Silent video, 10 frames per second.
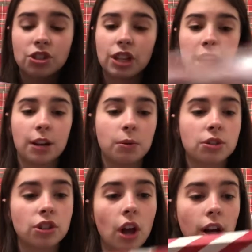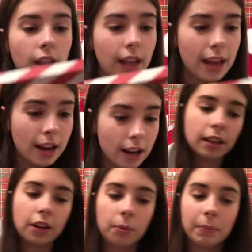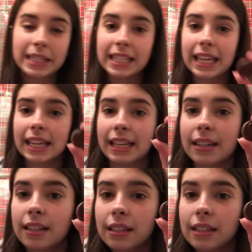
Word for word: annual chocolate little mitten.